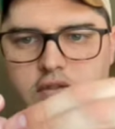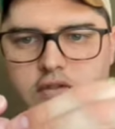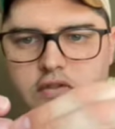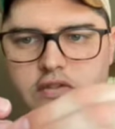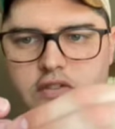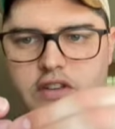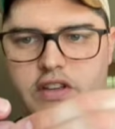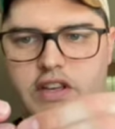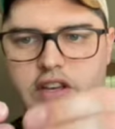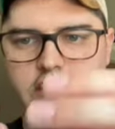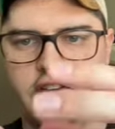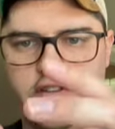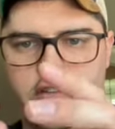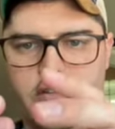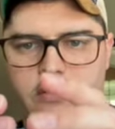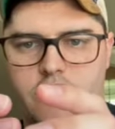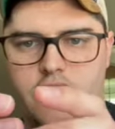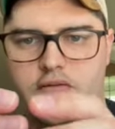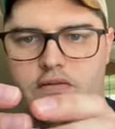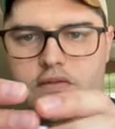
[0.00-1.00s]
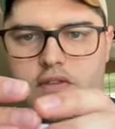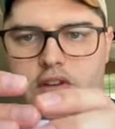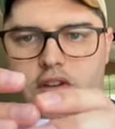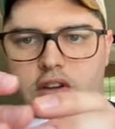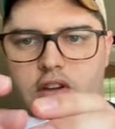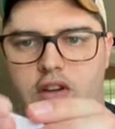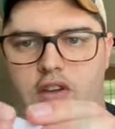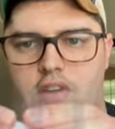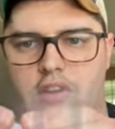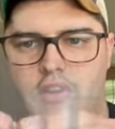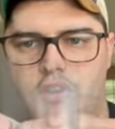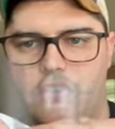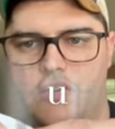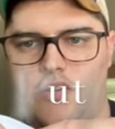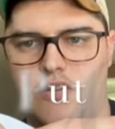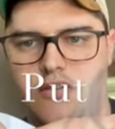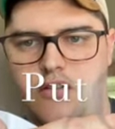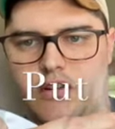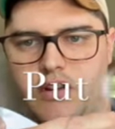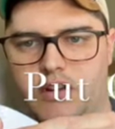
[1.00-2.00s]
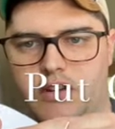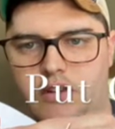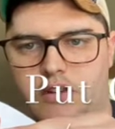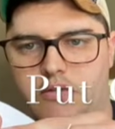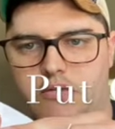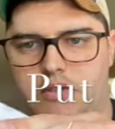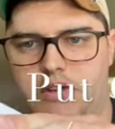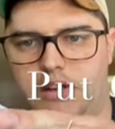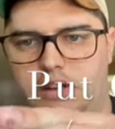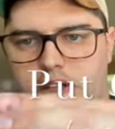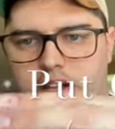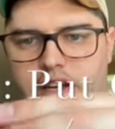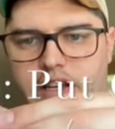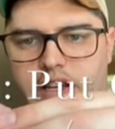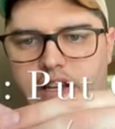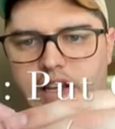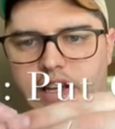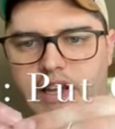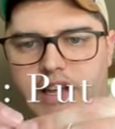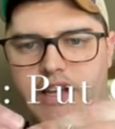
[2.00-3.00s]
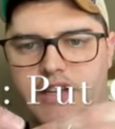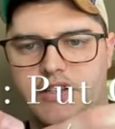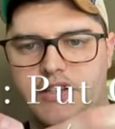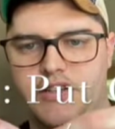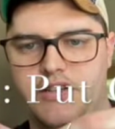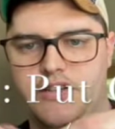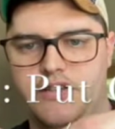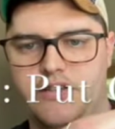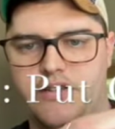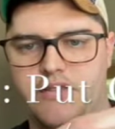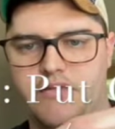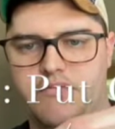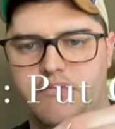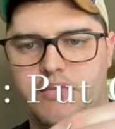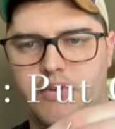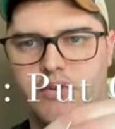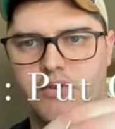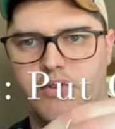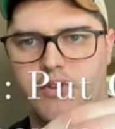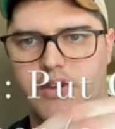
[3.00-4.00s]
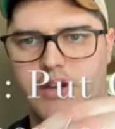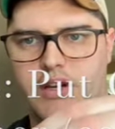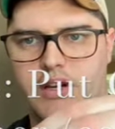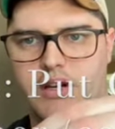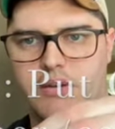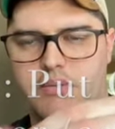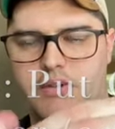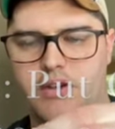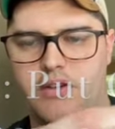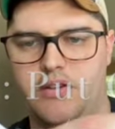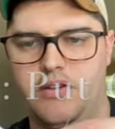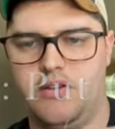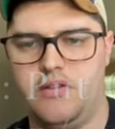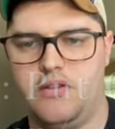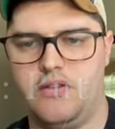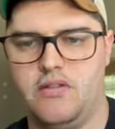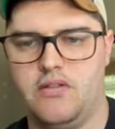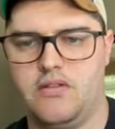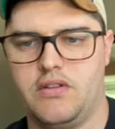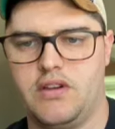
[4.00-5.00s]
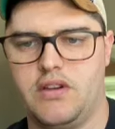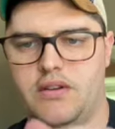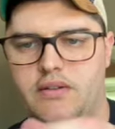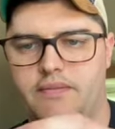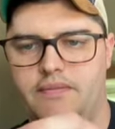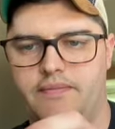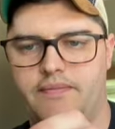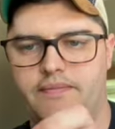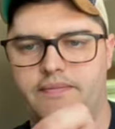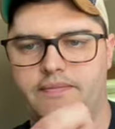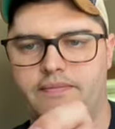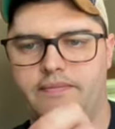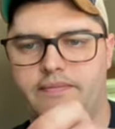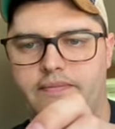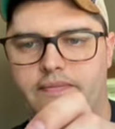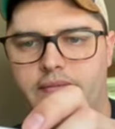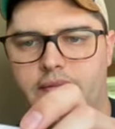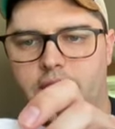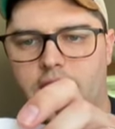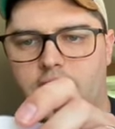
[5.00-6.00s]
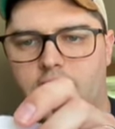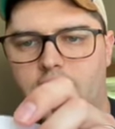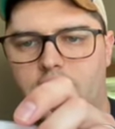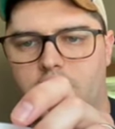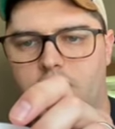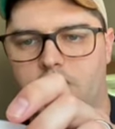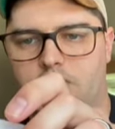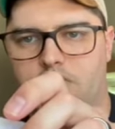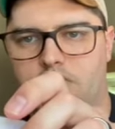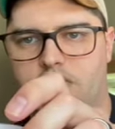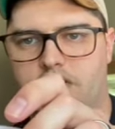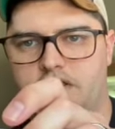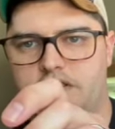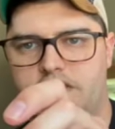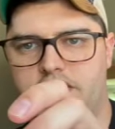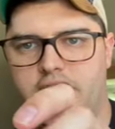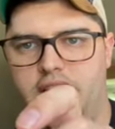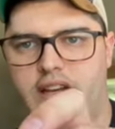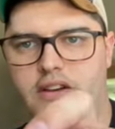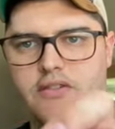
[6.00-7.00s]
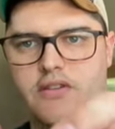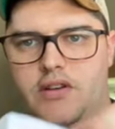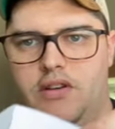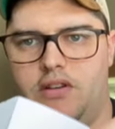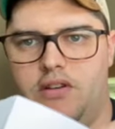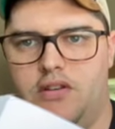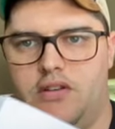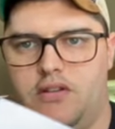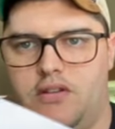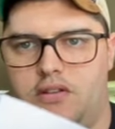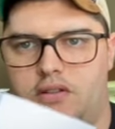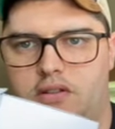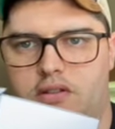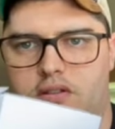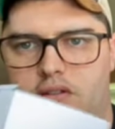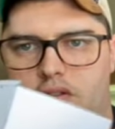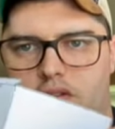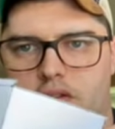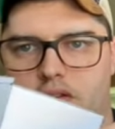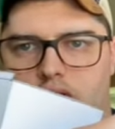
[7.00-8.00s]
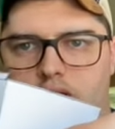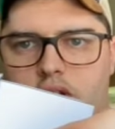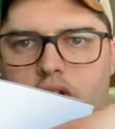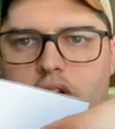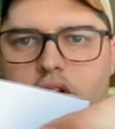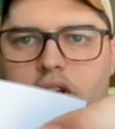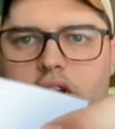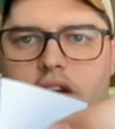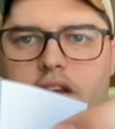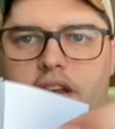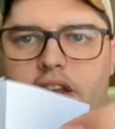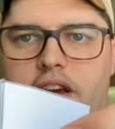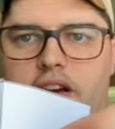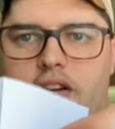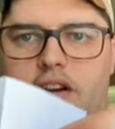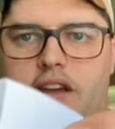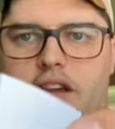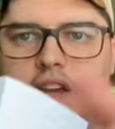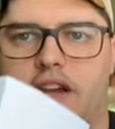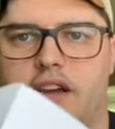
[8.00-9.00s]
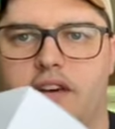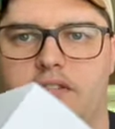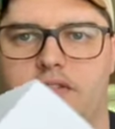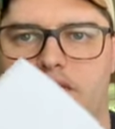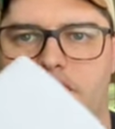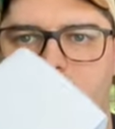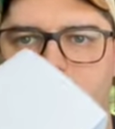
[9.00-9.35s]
together. All right, you want to line the edges of both up, okay? Press down, and now I have